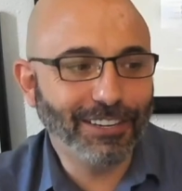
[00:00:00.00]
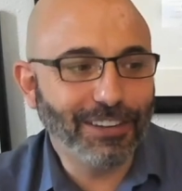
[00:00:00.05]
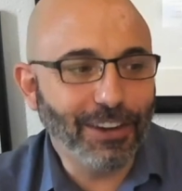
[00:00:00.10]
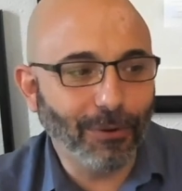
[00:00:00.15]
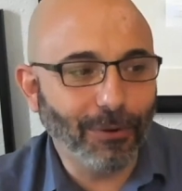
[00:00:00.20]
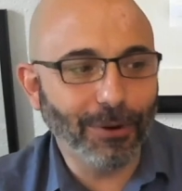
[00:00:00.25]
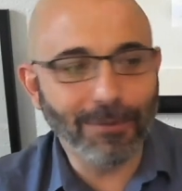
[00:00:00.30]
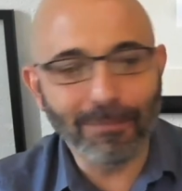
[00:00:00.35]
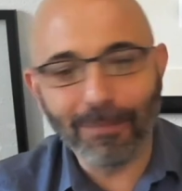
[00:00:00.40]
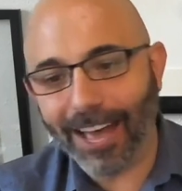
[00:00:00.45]

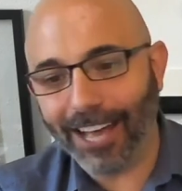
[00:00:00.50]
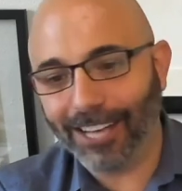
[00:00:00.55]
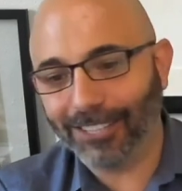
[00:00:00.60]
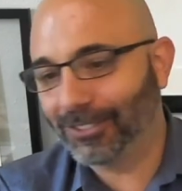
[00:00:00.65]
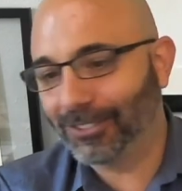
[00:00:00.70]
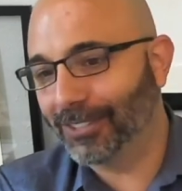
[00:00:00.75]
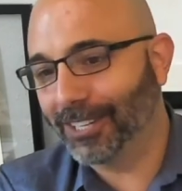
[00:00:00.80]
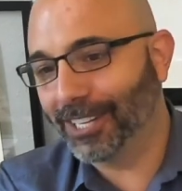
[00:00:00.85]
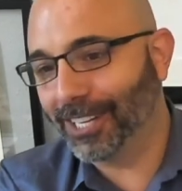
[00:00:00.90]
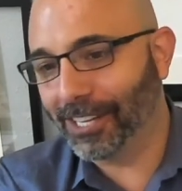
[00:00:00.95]
no one
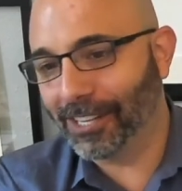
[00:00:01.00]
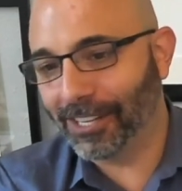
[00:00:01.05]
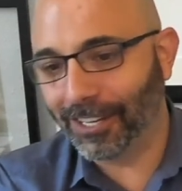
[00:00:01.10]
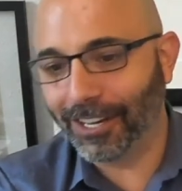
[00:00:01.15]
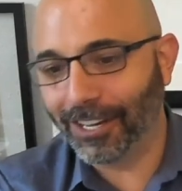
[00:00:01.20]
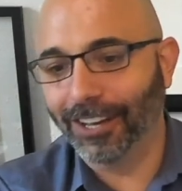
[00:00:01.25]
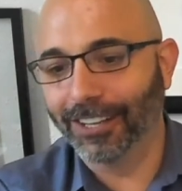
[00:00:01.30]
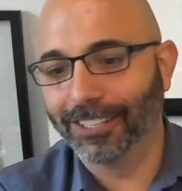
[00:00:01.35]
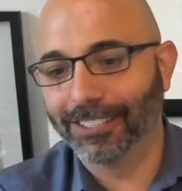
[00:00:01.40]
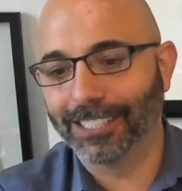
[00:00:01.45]
mastered any of the
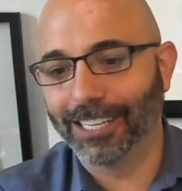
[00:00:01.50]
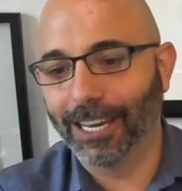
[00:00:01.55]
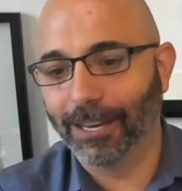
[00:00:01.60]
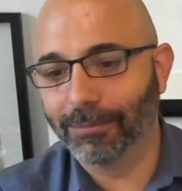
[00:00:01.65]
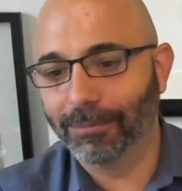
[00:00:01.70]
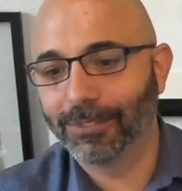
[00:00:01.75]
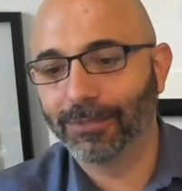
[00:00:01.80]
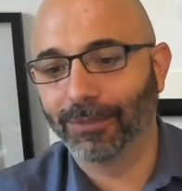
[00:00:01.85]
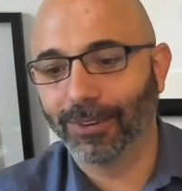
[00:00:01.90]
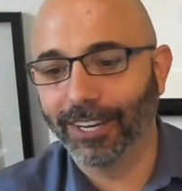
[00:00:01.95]

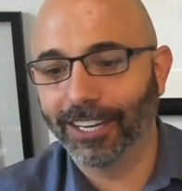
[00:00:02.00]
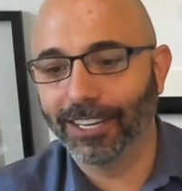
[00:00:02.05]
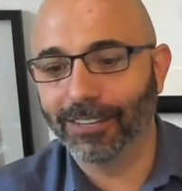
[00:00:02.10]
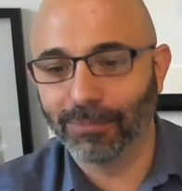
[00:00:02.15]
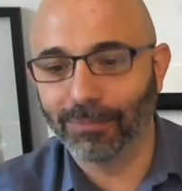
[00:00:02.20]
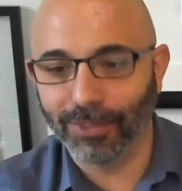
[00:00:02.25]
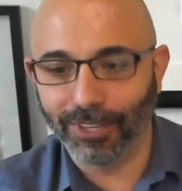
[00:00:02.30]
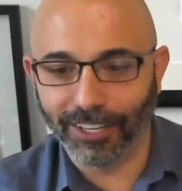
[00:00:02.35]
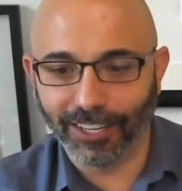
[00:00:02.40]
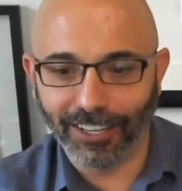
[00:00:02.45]
concepts right
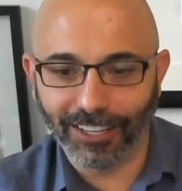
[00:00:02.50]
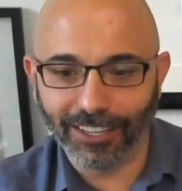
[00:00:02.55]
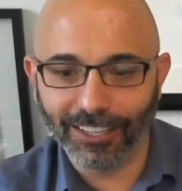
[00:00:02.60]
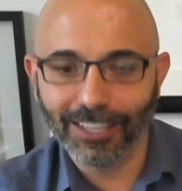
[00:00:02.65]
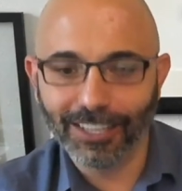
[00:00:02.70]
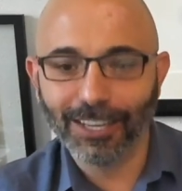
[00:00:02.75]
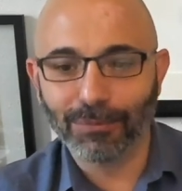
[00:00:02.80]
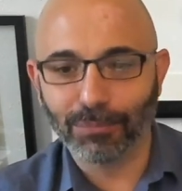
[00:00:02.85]
but uh,